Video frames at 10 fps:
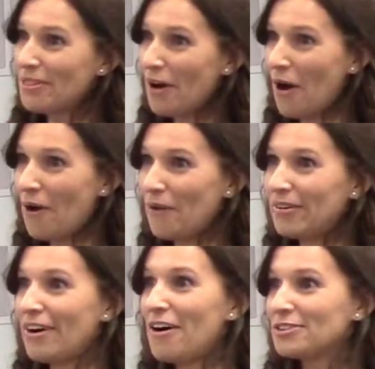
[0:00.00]

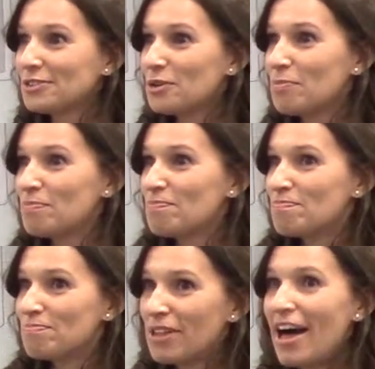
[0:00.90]
though, also
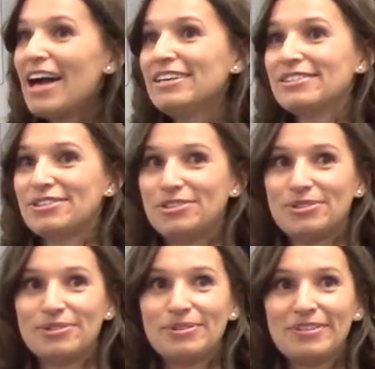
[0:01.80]
applies
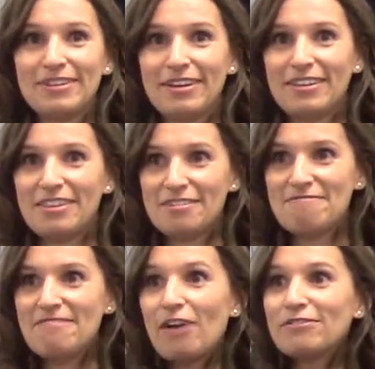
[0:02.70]
to the
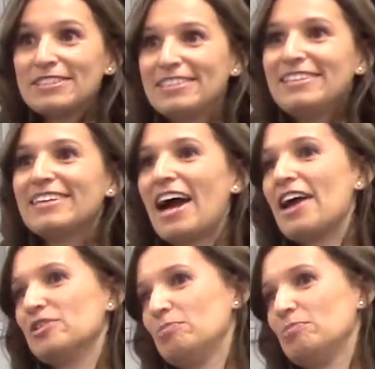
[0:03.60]
velveteen kind of